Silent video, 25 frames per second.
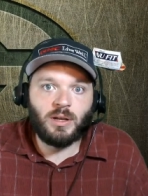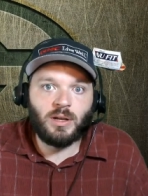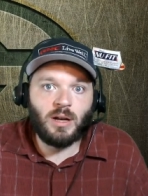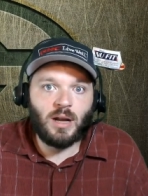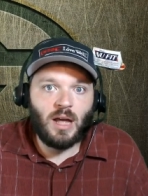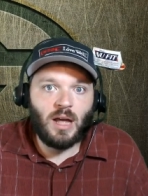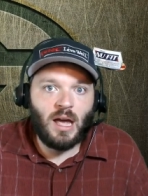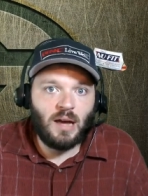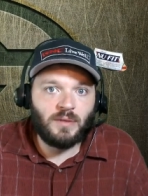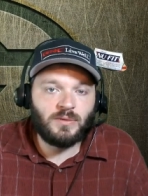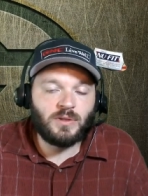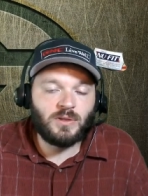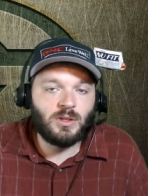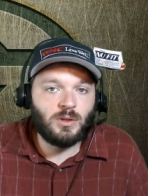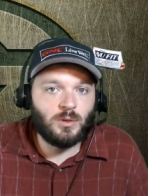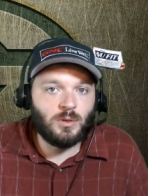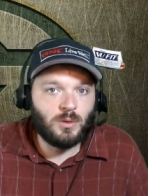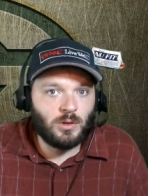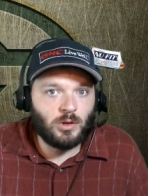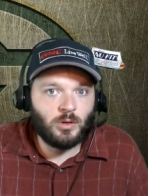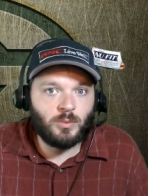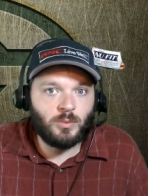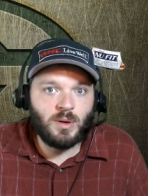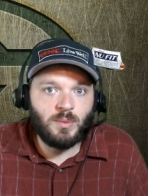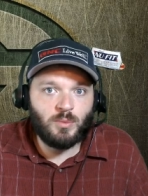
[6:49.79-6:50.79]
going to have to do a
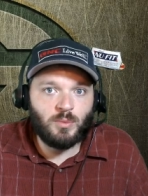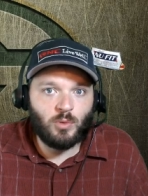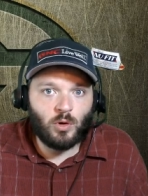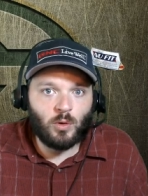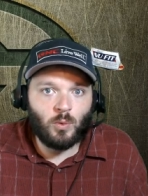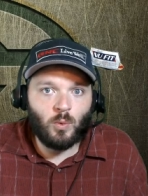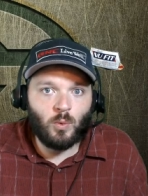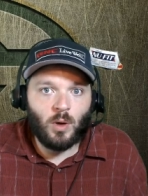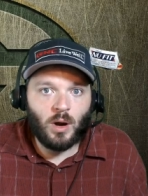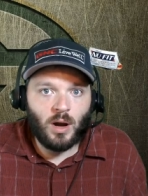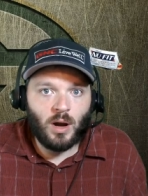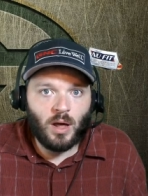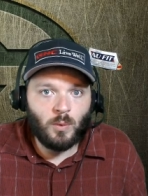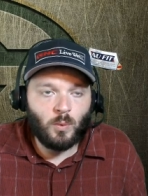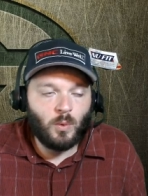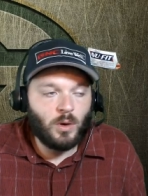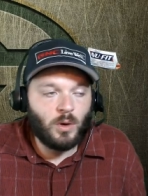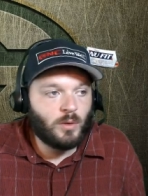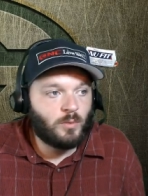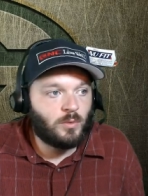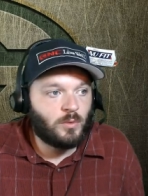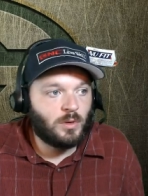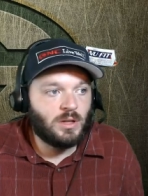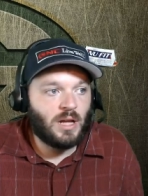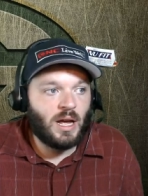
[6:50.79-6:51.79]
little bit more one on
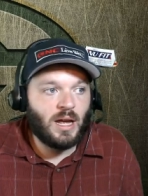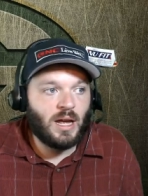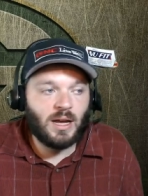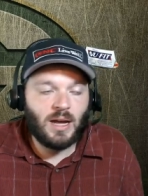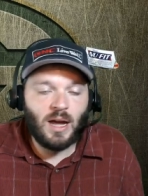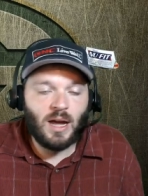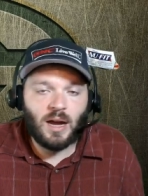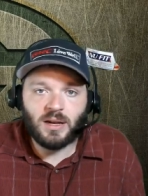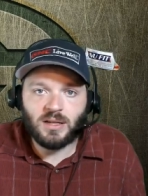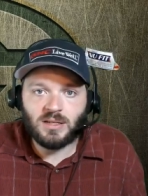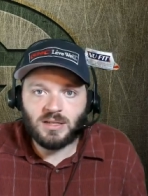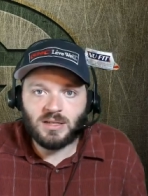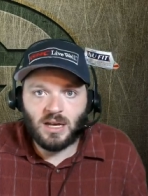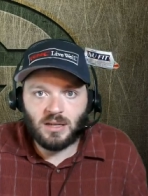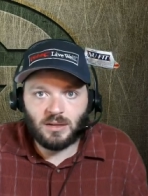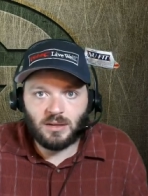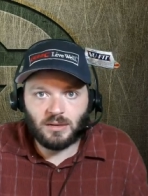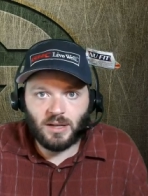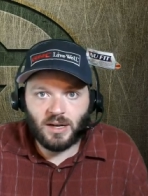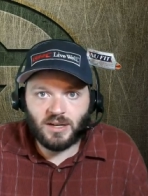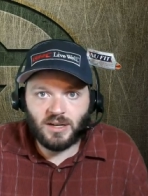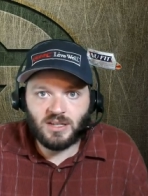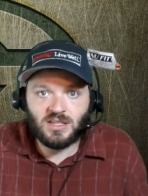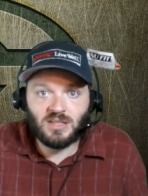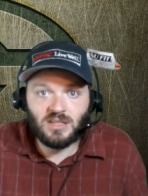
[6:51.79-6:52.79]
one, relying on his
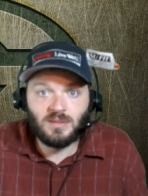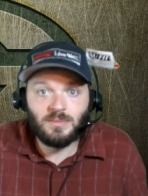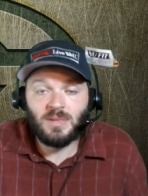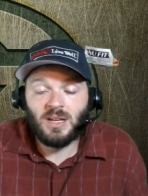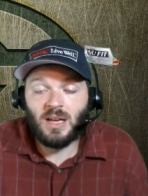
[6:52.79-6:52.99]
athleticism.